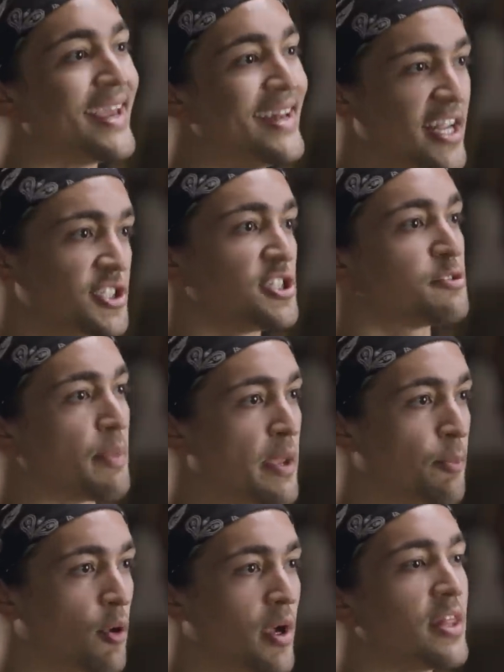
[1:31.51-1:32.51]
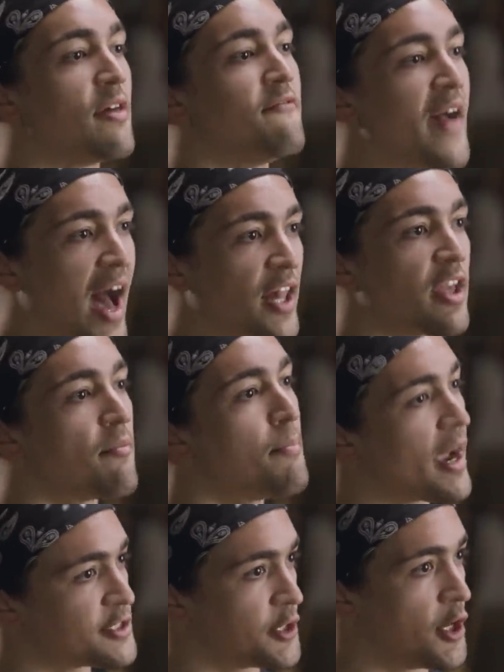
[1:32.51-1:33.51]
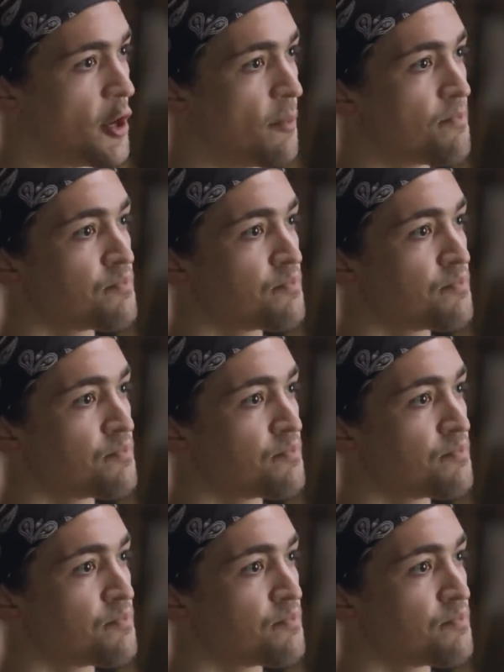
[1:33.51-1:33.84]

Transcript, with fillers: indigenous people in the Valley of Mexico.